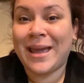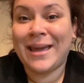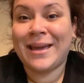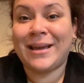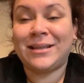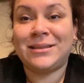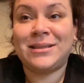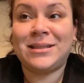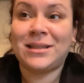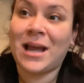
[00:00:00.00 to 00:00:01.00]

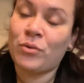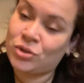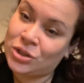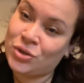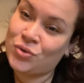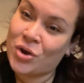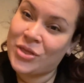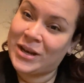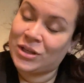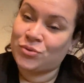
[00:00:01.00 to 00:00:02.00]
and I will see you on
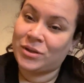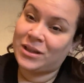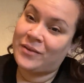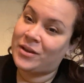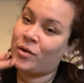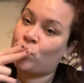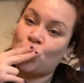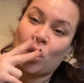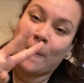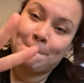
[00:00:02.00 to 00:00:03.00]
the next one. Love y'all.
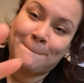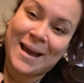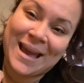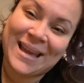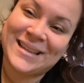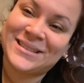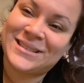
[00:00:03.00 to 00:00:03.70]
Bye.